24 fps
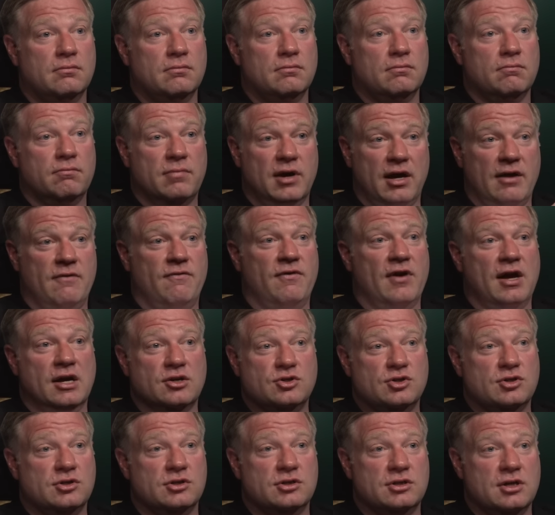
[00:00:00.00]
Bad
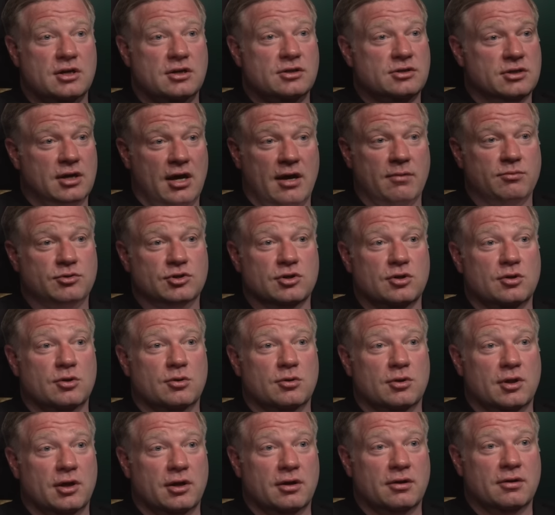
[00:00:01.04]
fashion sense,
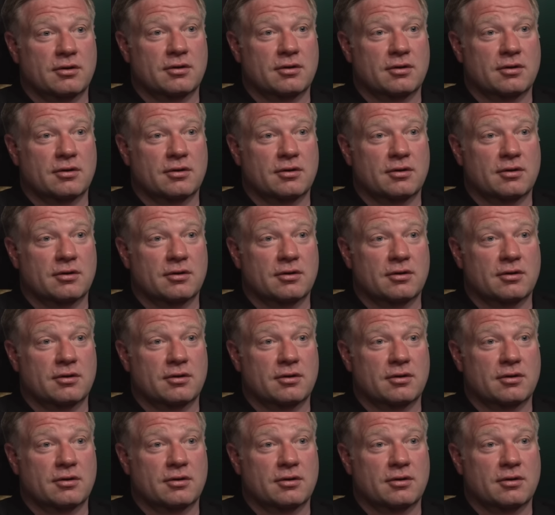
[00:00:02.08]
absolutely